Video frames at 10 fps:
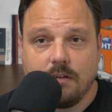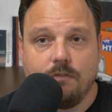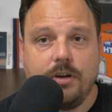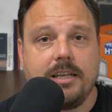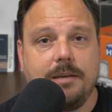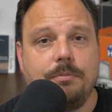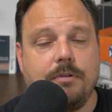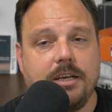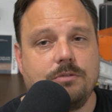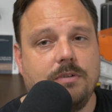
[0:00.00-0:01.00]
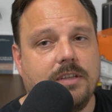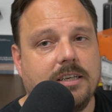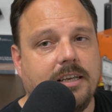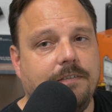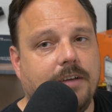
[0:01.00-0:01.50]
Really impressed with the
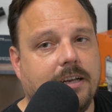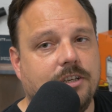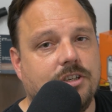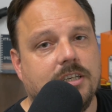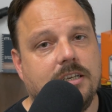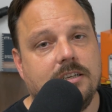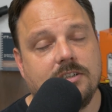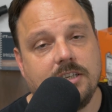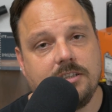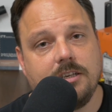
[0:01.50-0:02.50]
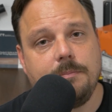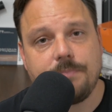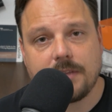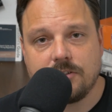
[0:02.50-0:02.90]
GivEnergy system.